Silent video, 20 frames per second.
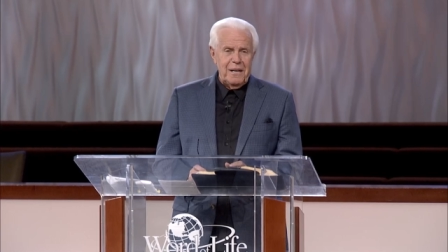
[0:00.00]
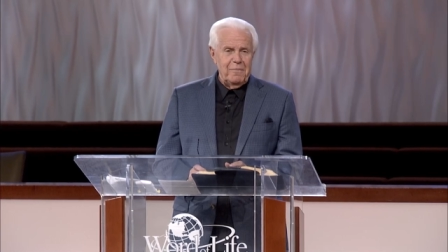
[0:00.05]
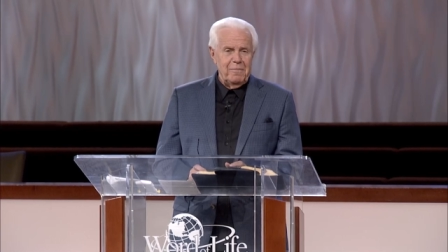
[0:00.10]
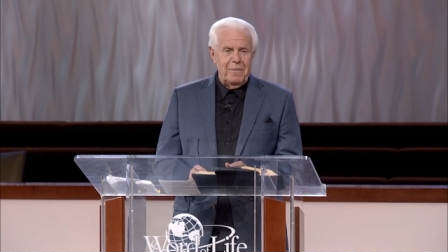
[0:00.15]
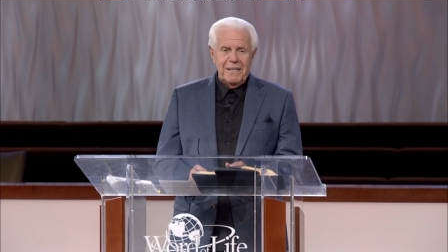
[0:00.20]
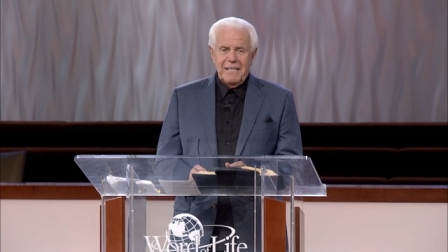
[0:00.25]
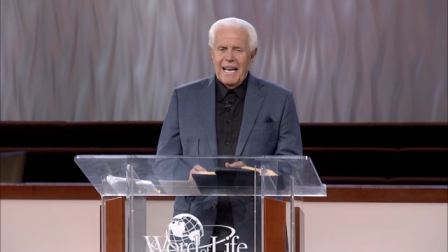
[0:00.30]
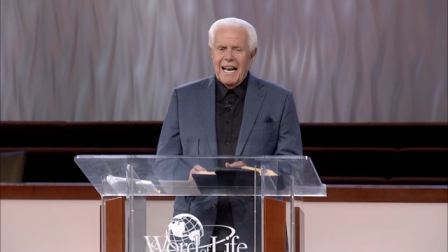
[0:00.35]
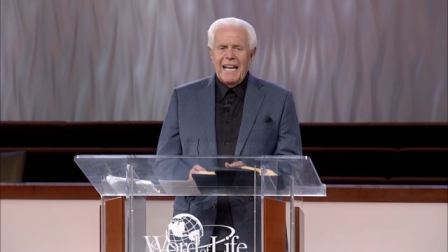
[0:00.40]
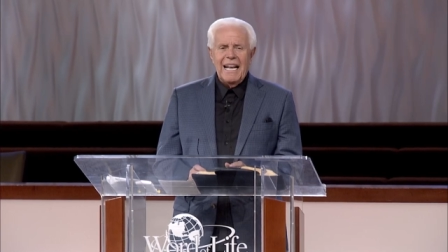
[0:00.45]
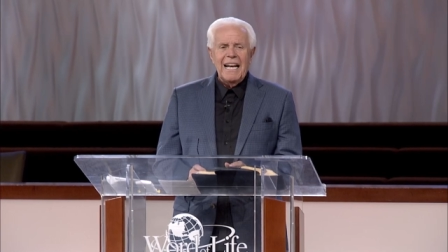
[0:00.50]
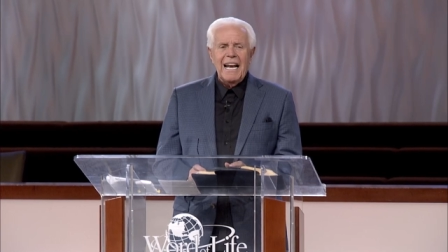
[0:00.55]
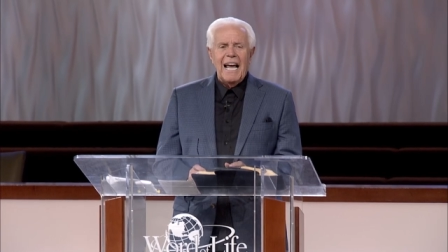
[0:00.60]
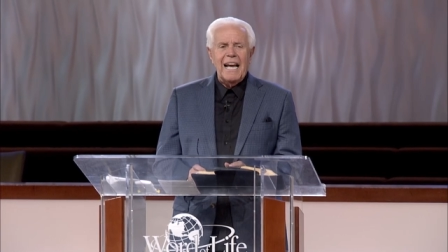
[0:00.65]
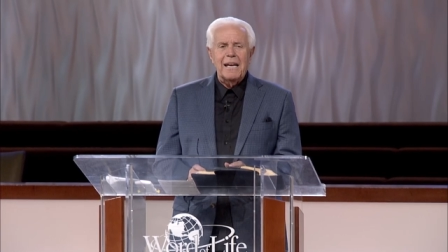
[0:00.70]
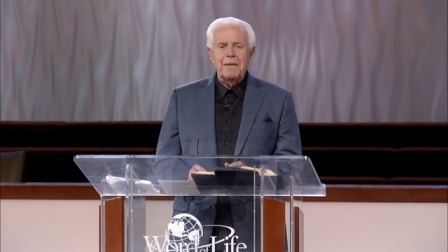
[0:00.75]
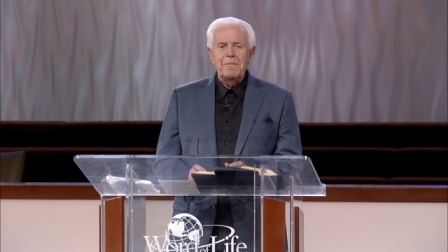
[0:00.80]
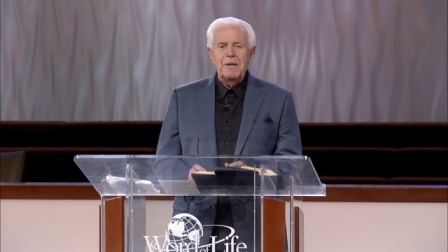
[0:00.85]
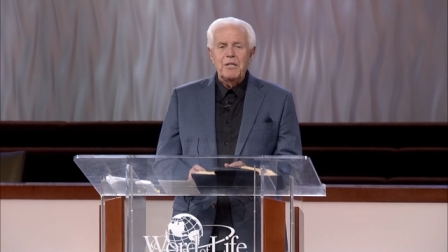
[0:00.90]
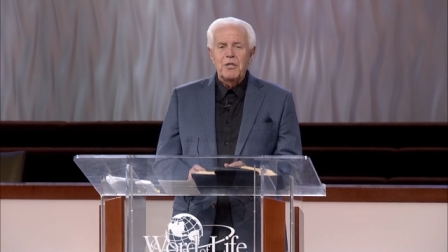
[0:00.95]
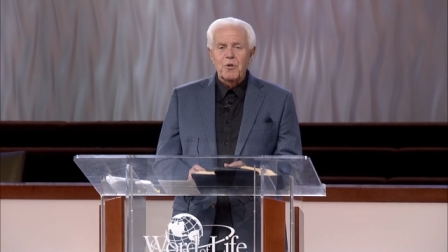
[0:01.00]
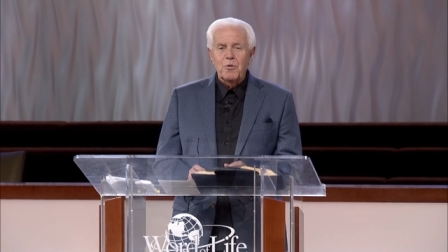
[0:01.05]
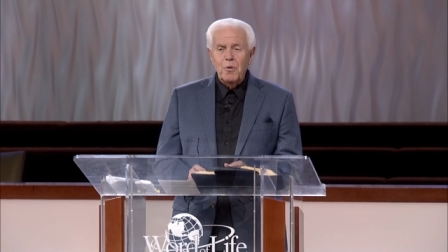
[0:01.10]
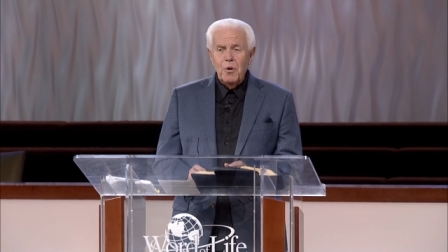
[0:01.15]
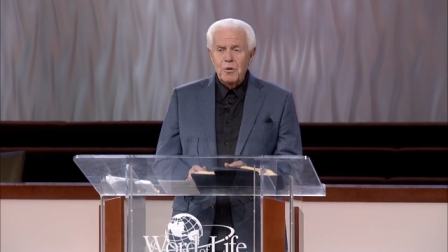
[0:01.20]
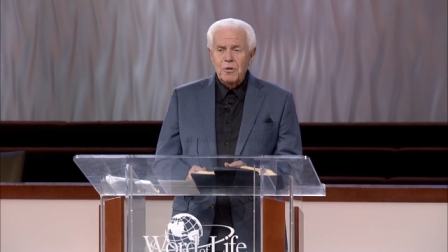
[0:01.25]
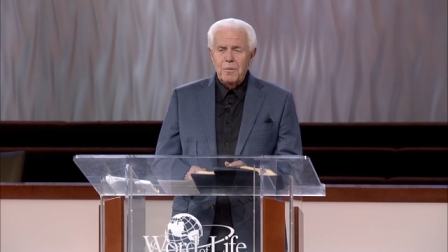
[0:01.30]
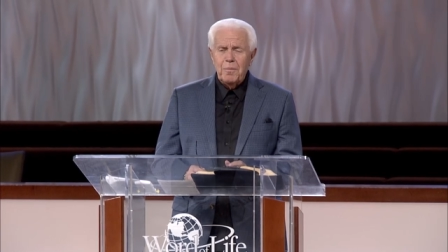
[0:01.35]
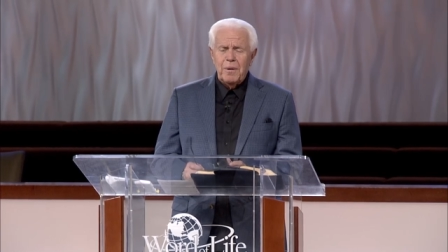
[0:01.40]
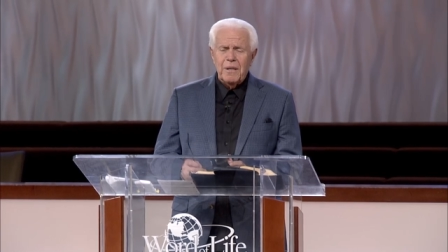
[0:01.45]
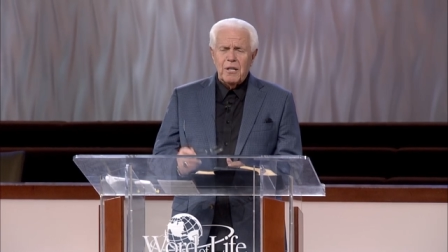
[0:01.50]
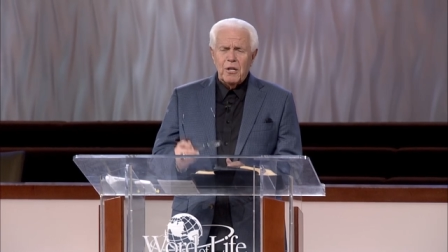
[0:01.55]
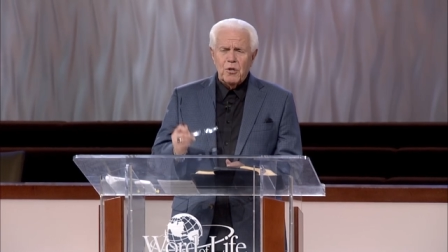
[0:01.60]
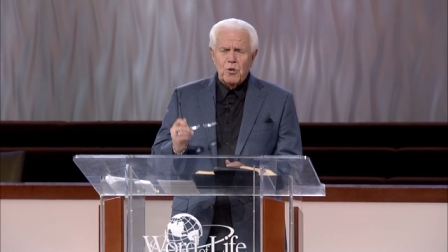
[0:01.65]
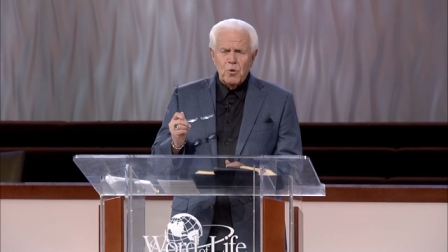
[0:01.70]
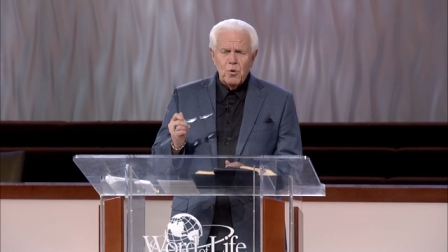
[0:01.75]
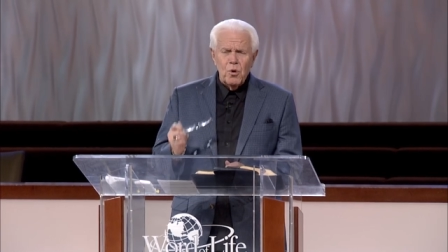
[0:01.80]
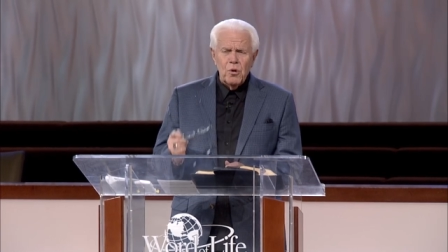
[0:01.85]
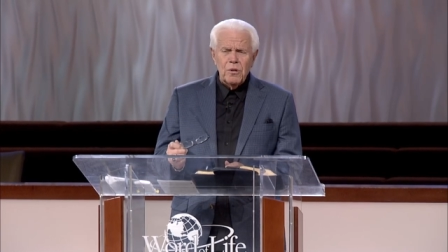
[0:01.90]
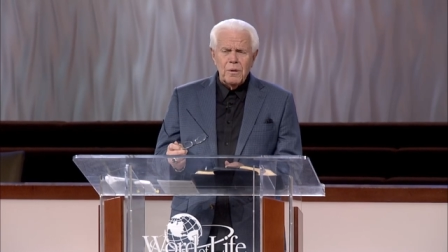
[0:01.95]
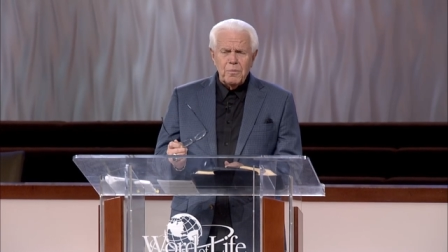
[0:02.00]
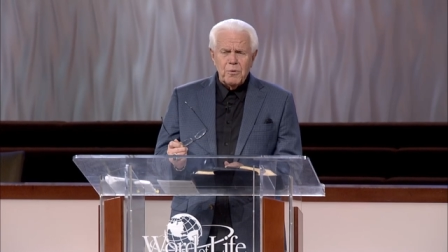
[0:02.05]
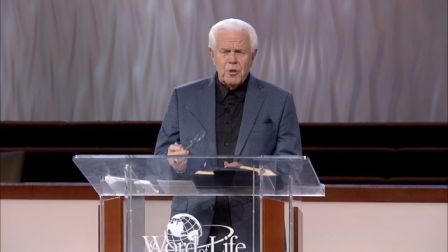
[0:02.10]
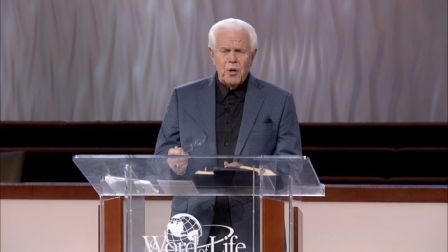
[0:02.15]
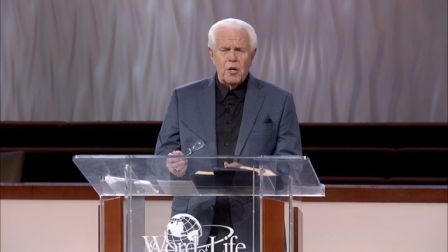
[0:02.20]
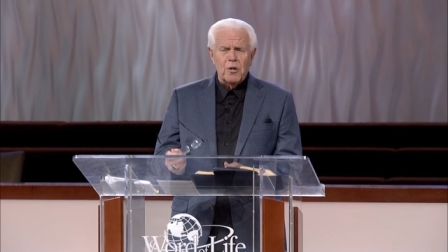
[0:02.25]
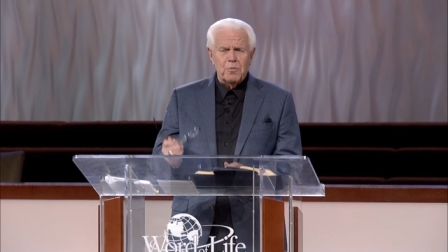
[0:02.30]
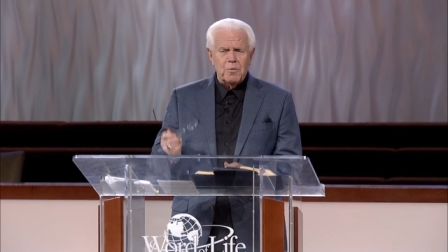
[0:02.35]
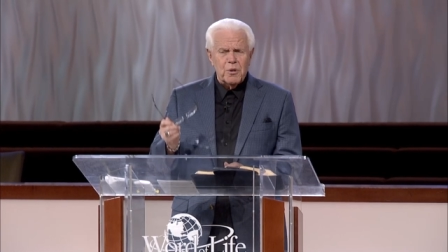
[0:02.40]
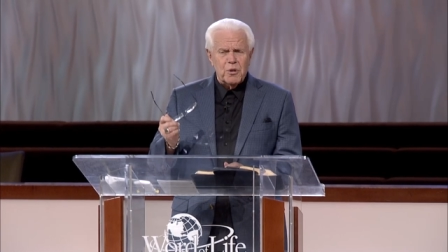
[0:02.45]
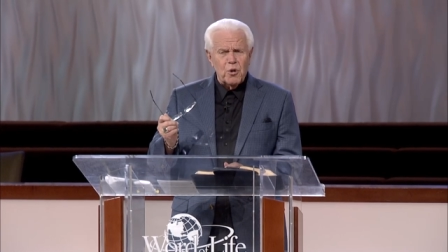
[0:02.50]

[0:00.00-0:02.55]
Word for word: but they didn't like him in Jerusalem. But the Jerusalem church was